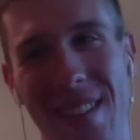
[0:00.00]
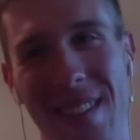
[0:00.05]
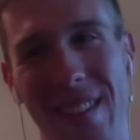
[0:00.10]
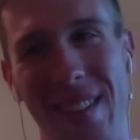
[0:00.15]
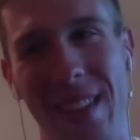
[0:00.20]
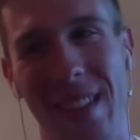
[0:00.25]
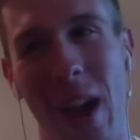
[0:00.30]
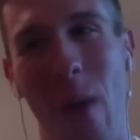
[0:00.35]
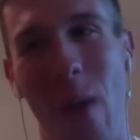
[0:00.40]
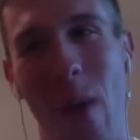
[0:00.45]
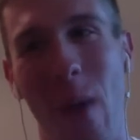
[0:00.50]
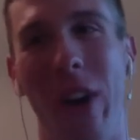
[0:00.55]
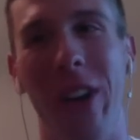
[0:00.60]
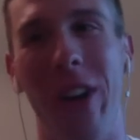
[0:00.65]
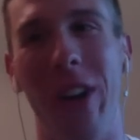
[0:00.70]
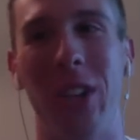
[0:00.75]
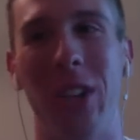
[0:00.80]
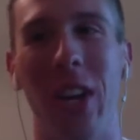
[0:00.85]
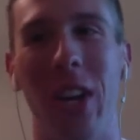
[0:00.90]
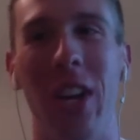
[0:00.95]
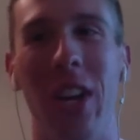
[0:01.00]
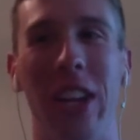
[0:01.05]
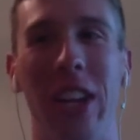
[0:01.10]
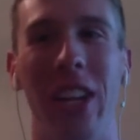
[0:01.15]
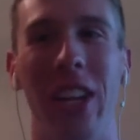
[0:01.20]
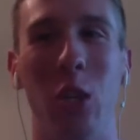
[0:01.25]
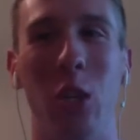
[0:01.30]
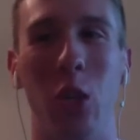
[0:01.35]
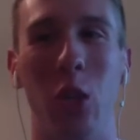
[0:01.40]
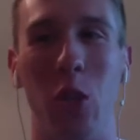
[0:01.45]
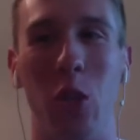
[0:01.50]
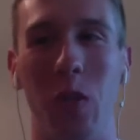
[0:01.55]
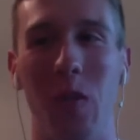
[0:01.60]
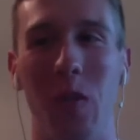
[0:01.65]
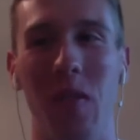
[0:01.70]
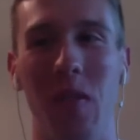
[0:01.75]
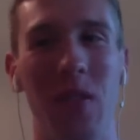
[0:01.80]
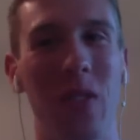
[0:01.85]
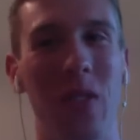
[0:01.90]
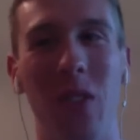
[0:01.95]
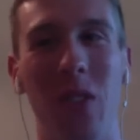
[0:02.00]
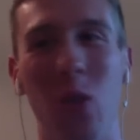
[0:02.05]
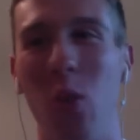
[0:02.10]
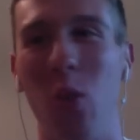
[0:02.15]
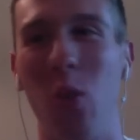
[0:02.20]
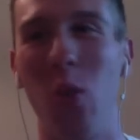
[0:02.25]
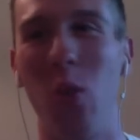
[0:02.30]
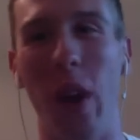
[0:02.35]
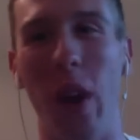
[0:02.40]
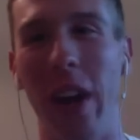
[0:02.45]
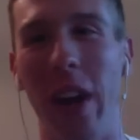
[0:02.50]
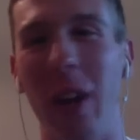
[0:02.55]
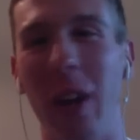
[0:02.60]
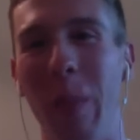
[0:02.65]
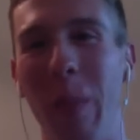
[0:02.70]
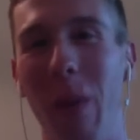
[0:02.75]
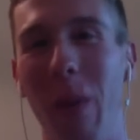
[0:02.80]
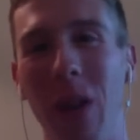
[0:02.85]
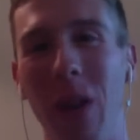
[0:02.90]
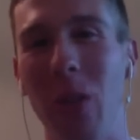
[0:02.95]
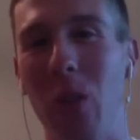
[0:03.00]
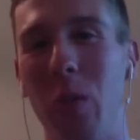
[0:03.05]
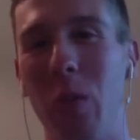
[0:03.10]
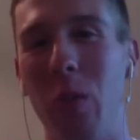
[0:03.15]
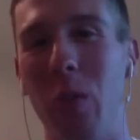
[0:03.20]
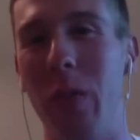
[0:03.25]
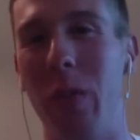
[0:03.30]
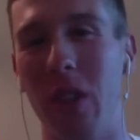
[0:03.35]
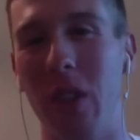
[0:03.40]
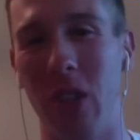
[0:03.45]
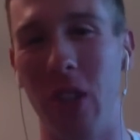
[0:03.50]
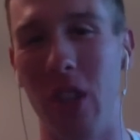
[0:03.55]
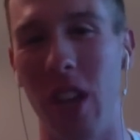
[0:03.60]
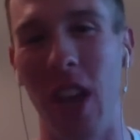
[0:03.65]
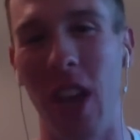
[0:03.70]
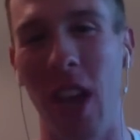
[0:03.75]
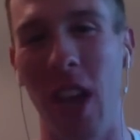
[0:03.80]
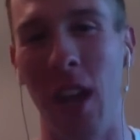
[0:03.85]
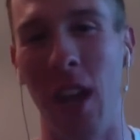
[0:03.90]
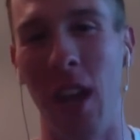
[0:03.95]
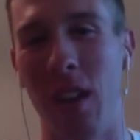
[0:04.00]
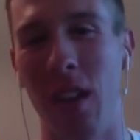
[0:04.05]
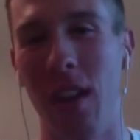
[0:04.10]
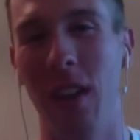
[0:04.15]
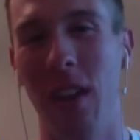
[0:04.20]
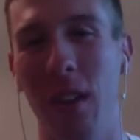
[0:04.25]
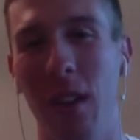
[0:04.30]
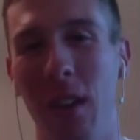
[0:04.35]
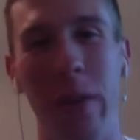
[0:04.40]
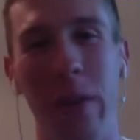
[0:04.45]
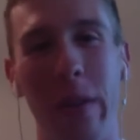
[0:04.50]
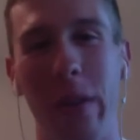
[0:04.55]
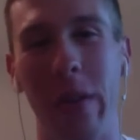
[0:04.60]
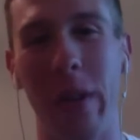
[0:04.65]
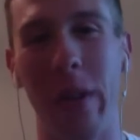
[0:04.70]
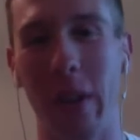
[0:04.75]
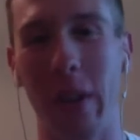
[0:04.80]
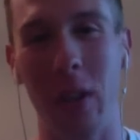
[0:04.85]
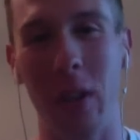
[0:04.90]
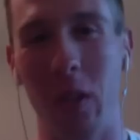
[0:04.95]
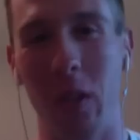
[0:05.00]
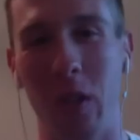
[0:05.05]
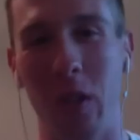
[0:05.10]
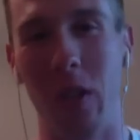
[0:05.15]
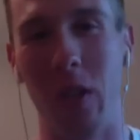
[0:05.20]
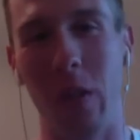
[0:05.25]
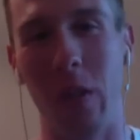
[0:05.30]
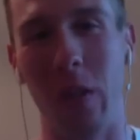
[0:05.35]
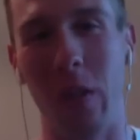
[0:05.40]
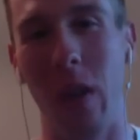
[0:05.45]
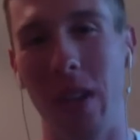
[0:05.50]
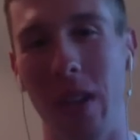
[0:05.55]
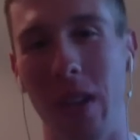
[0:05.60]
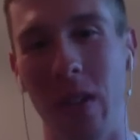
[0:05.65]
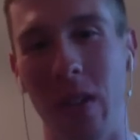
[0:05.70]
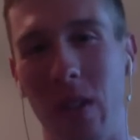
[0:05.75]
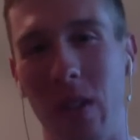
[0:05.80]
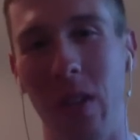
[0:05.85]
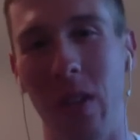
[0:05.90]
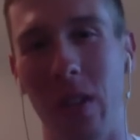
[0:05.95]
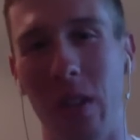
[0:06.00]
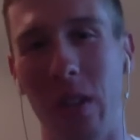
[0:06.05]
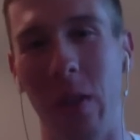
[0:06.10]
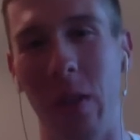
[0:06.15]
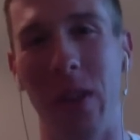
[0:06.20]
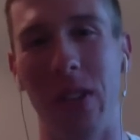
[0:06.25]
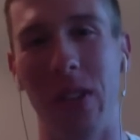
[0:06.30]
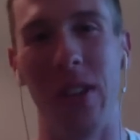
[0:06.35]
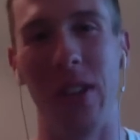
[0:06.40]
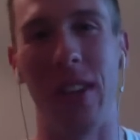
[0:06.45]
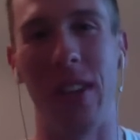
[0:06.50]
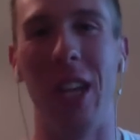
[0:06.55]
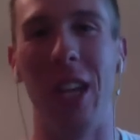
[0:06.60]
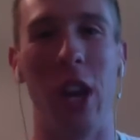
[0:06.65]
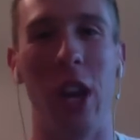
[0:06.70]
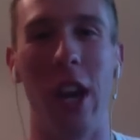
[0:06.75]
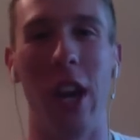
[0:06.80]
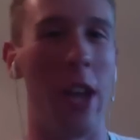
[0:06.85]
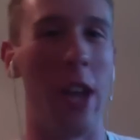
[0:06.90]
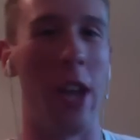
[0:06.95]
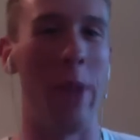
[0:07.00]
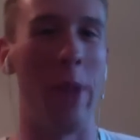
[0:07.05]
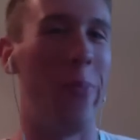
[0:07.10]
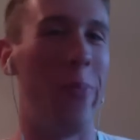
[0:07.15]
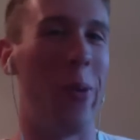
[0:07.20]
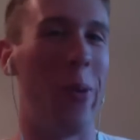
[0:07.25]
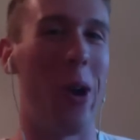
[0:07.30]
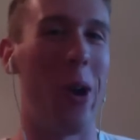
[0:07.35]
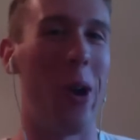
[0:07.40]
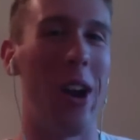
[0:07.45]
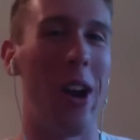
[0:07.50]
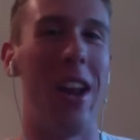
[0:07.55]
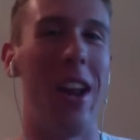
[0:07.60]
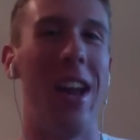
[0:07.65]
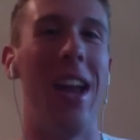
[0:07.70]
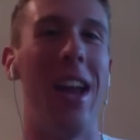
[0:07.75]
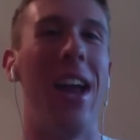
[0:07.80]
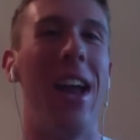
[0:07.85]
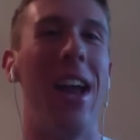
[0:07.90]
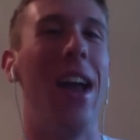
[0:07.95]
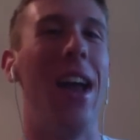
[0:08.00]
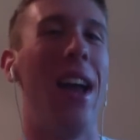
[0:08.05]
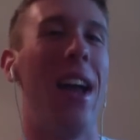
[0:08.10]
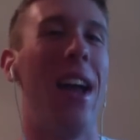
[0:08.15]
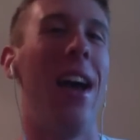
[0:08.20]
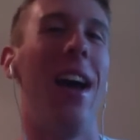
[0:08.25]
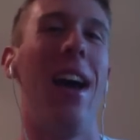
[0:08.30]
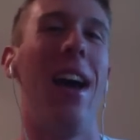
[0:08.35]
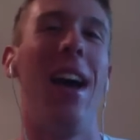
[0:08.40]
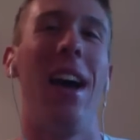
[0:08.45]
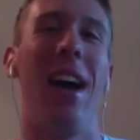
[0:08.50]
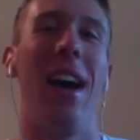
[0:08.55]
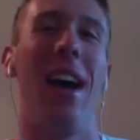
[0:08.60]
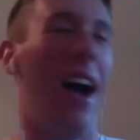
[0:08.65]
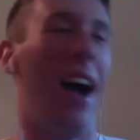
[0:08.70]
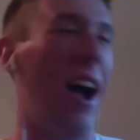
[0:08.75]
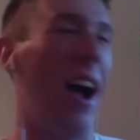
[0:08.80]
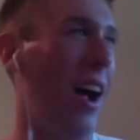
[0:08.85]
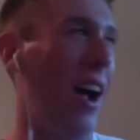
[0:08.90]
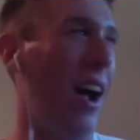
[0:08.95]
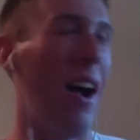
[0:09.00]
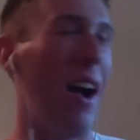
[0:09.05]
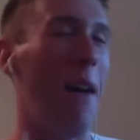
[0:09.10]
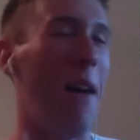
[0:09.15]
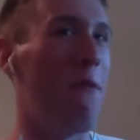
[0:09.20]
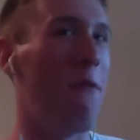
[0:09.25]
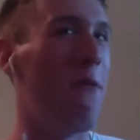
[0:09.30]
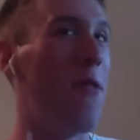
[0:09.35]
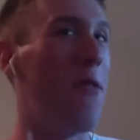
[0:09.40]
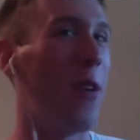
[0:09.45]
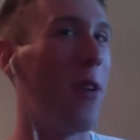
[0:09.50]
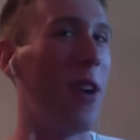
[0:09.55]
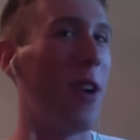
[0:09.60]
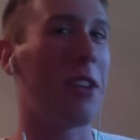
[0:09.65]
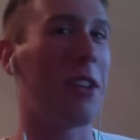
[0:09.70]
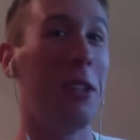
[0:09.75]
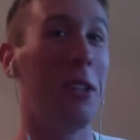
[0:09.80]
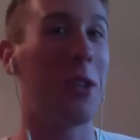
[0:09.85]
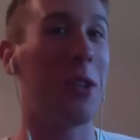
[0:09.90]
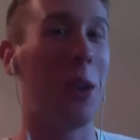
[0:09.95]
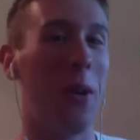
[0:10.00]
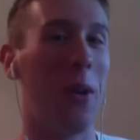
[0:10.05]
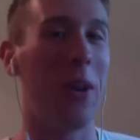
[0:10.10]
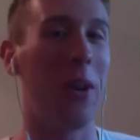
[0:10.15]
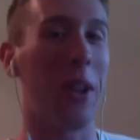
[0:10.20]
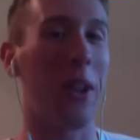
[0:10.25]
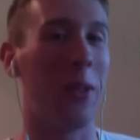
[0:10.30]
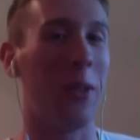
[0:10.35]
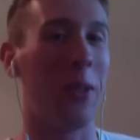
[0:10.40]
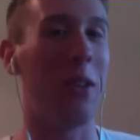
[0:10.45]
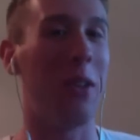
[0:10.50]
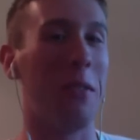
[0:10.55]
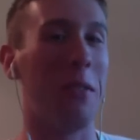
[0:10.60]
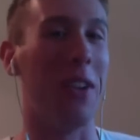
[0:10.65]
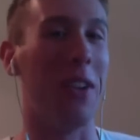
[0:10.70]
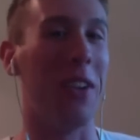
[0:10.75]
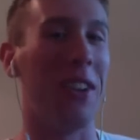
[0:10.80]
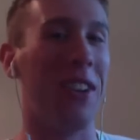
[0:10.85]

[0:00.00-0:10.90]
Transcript: I want to say that he's just creating a buzz because he can, and he wants the attention on him, but I feel like he's going to Cleveland.